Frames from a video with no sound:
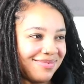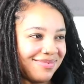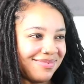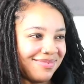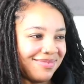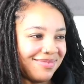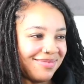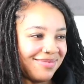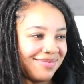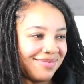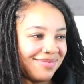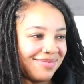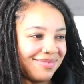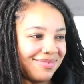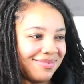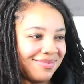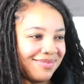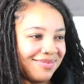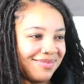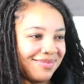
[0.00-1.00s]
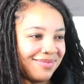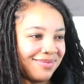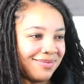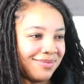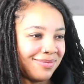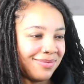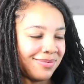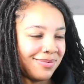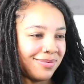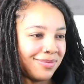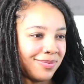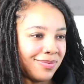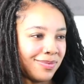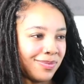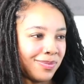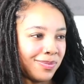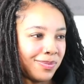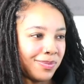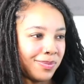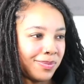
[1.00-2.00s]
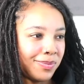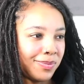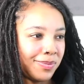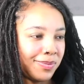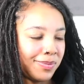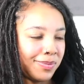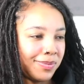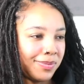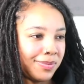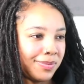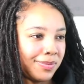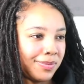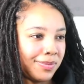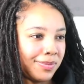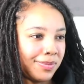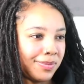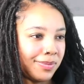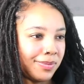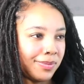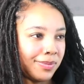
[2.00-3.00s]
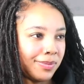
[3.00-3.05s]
No words are spoken by the person on screen.